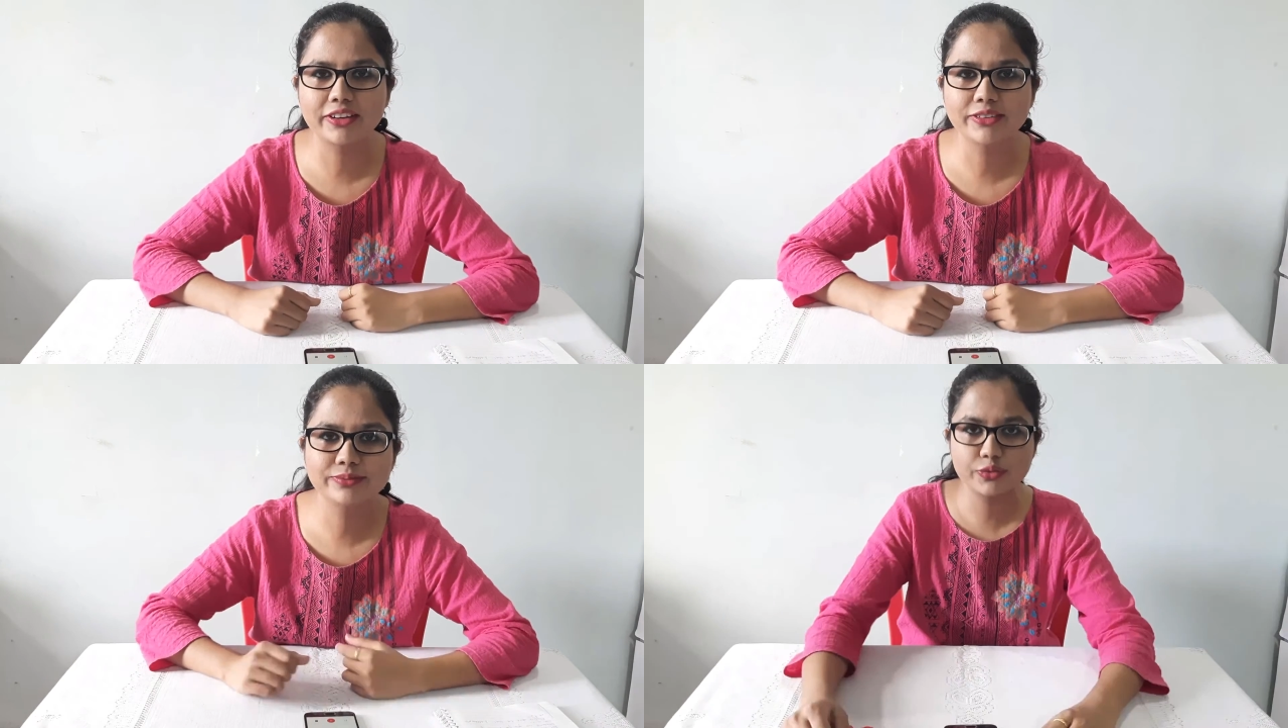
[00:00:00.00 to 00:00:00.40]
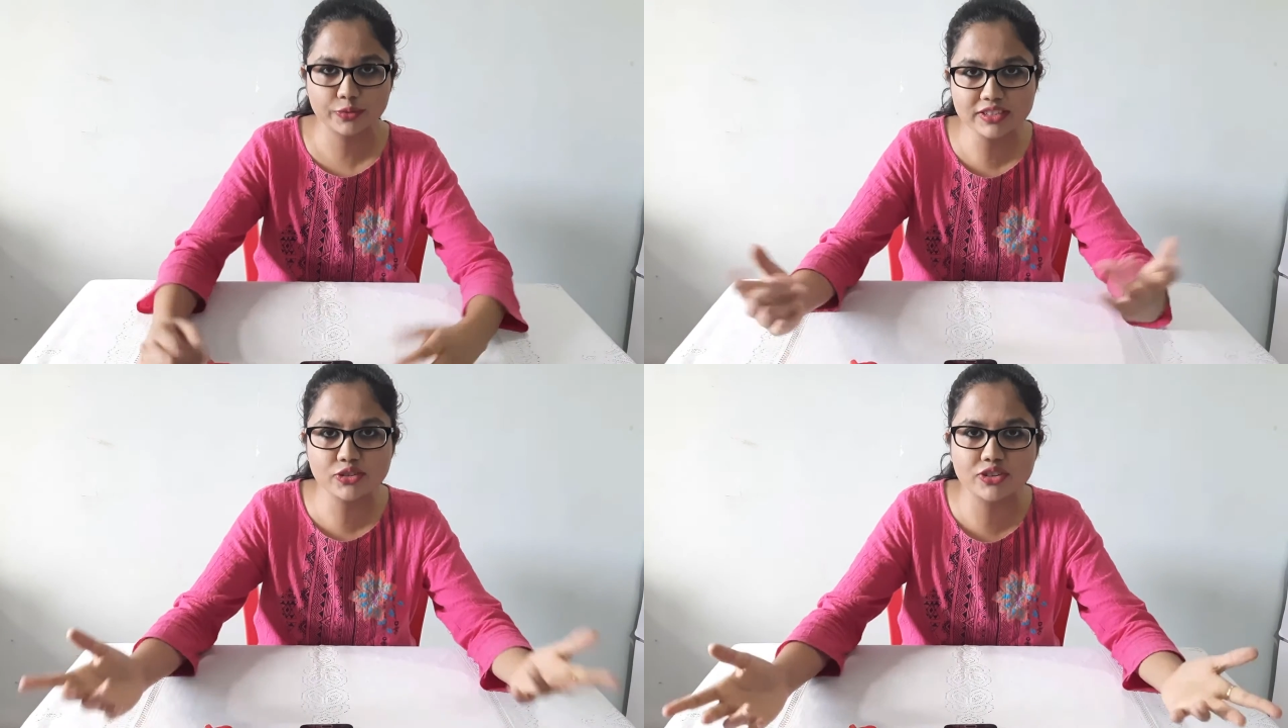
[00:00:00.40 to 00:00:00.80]
First
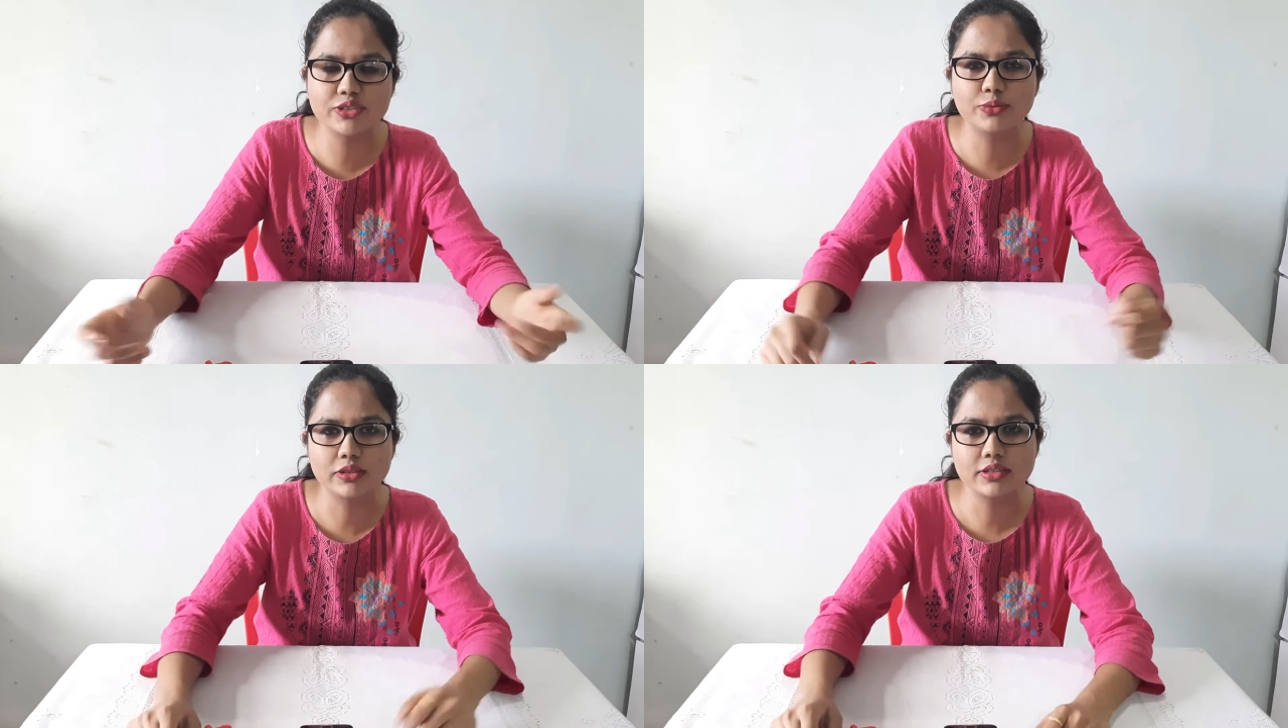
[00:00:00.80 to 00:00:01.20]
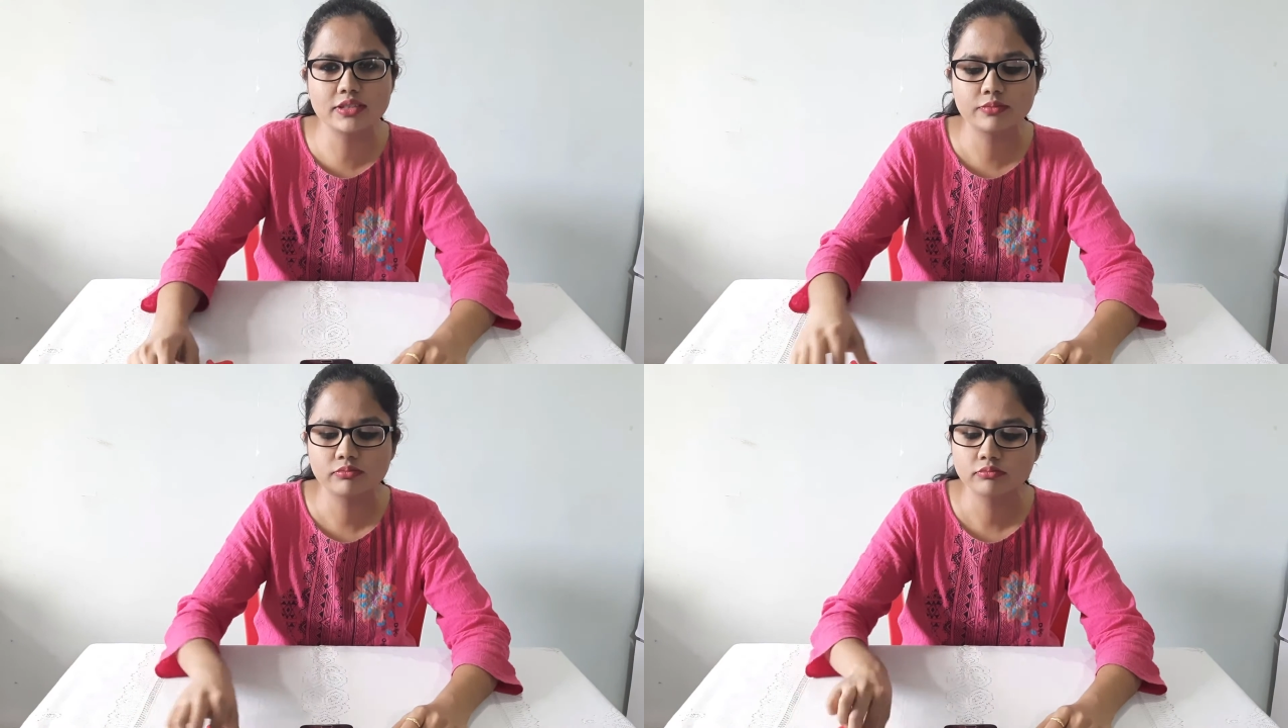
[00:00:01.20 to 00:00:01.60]
question was,
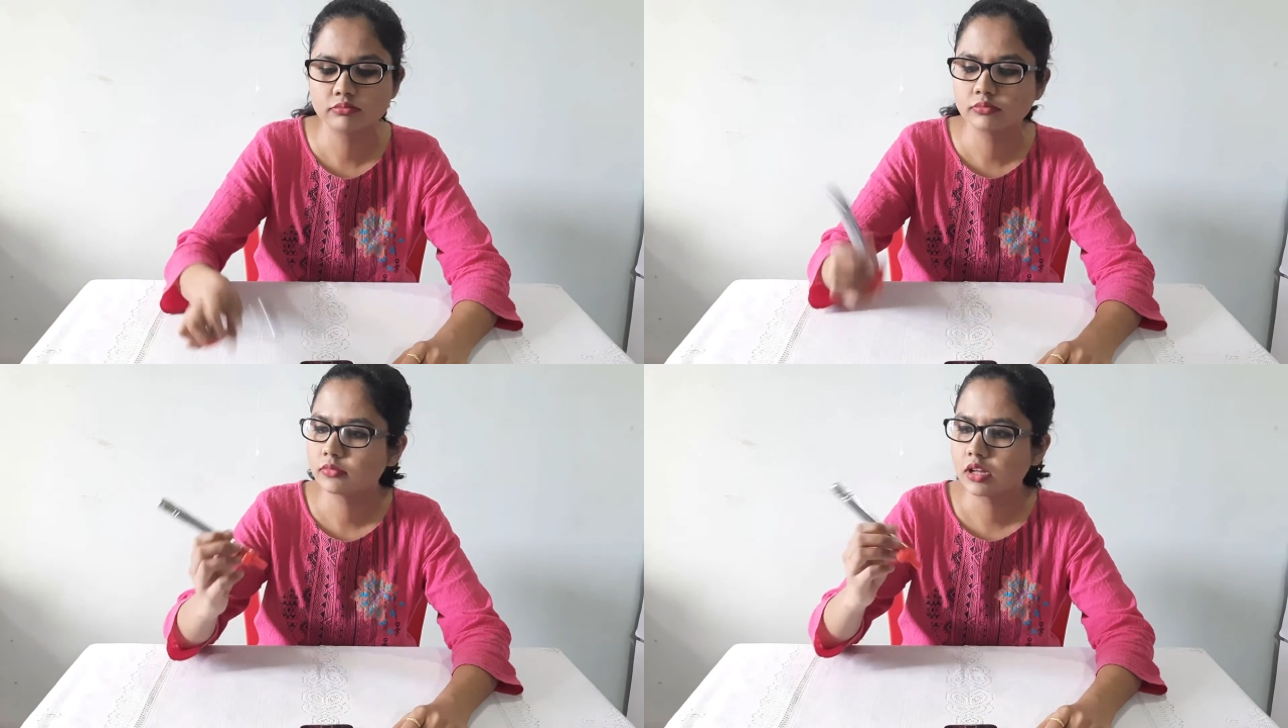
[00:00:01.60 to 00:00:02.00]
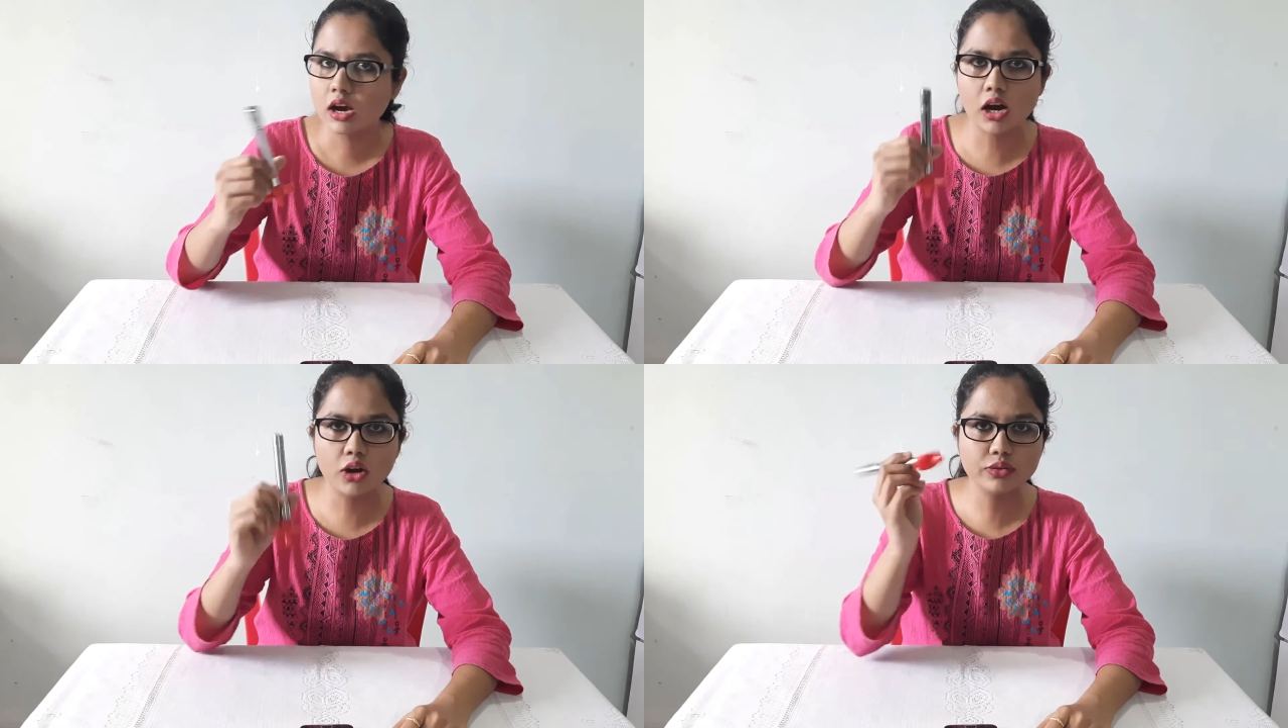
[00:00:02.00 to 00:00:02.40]
how
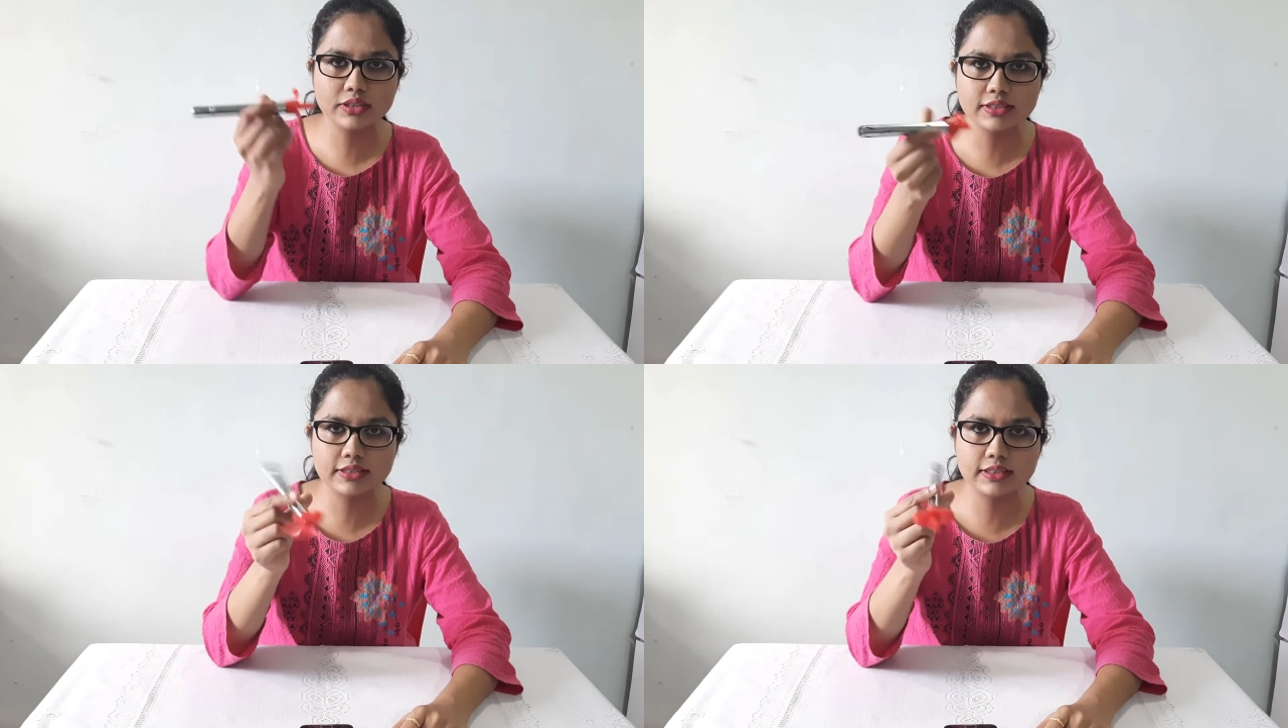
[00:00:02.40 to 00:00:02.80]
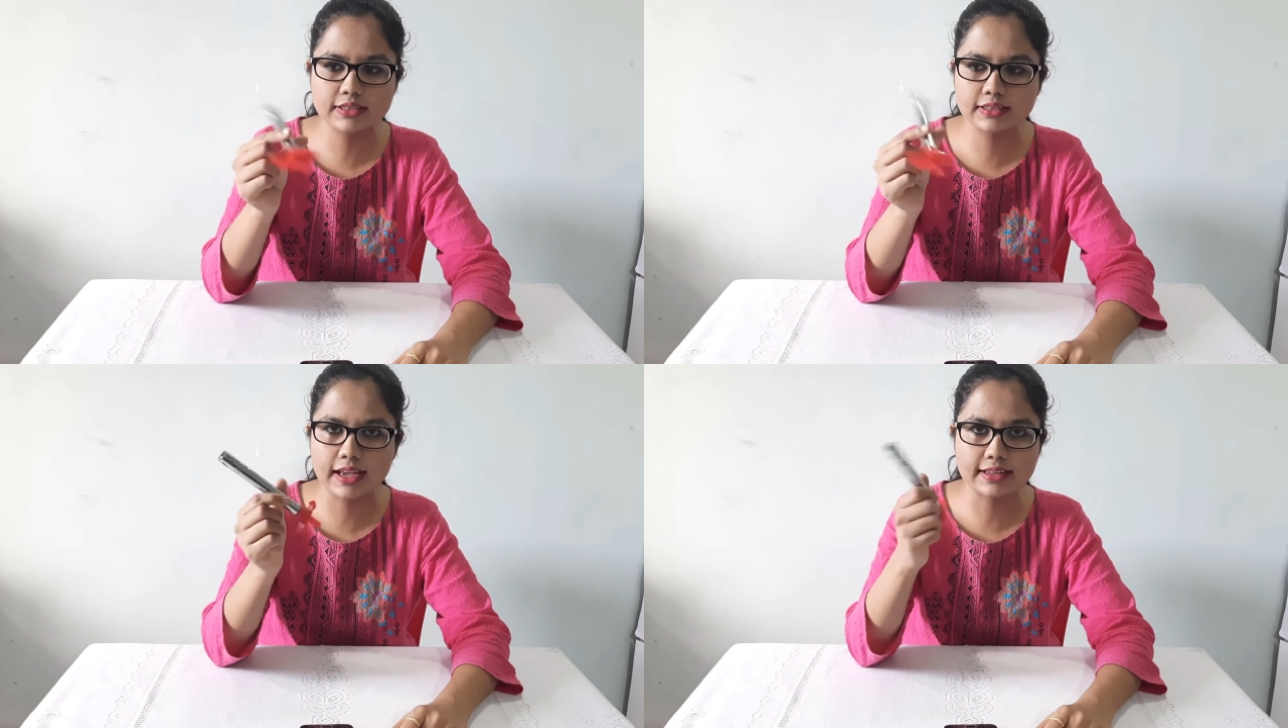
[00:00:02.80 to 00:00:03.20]
does this
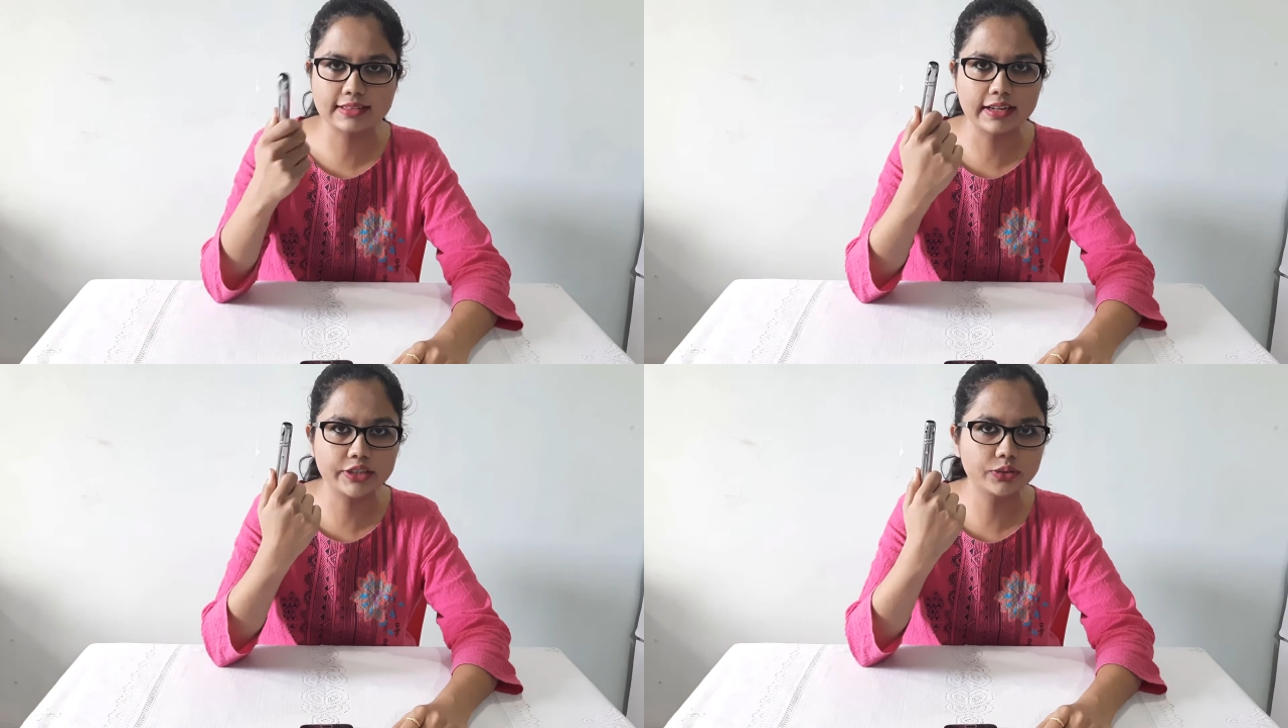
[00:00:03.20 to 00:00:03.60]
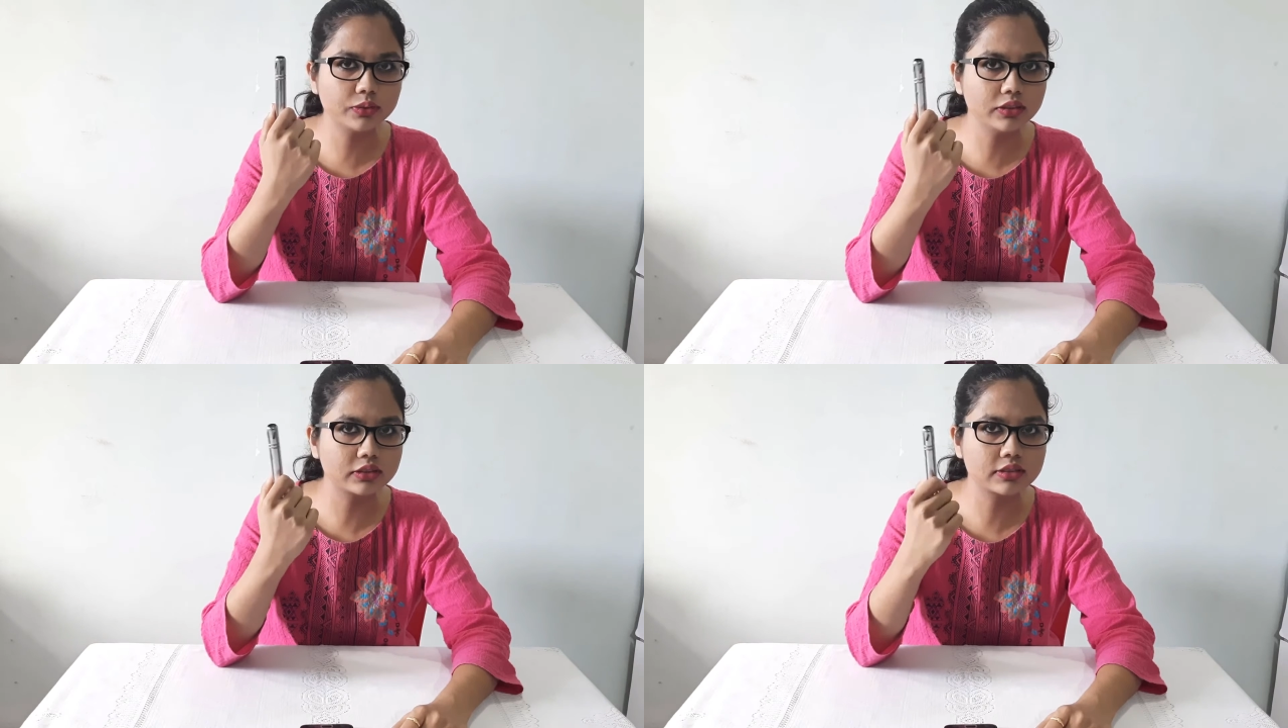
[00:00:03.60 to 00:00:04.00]
gas lighter
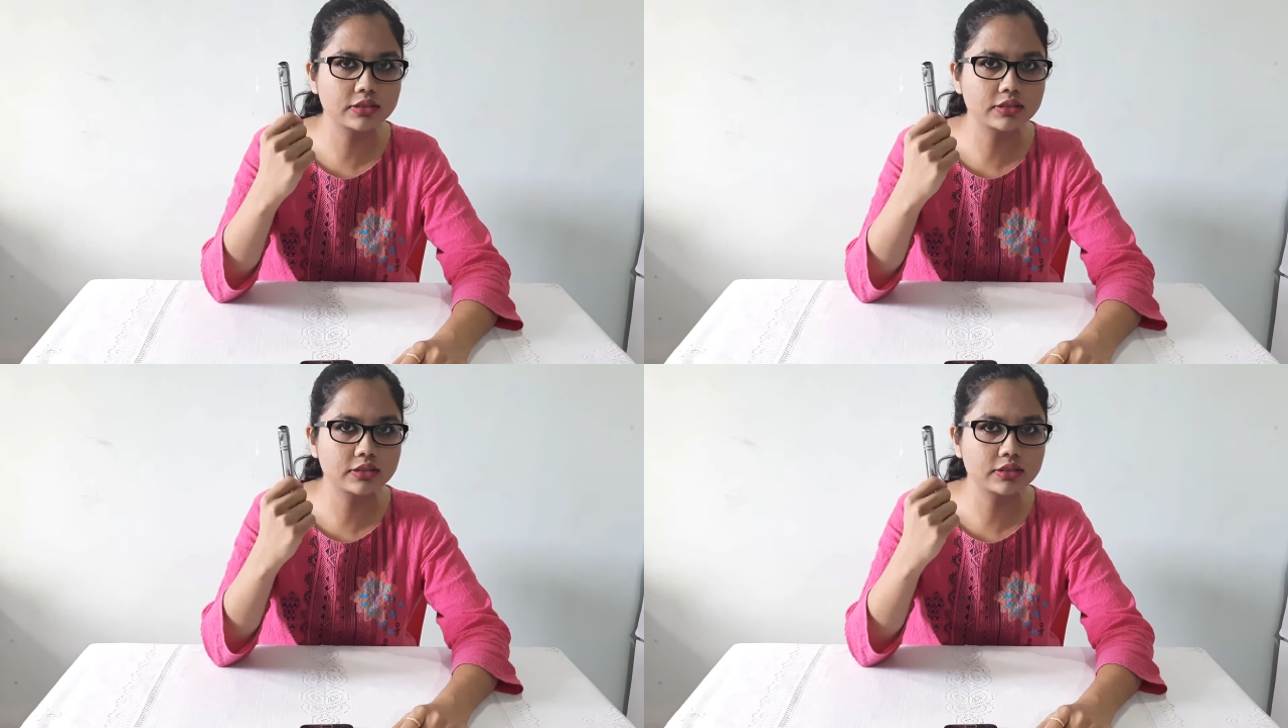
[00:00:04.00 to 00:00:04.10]
works?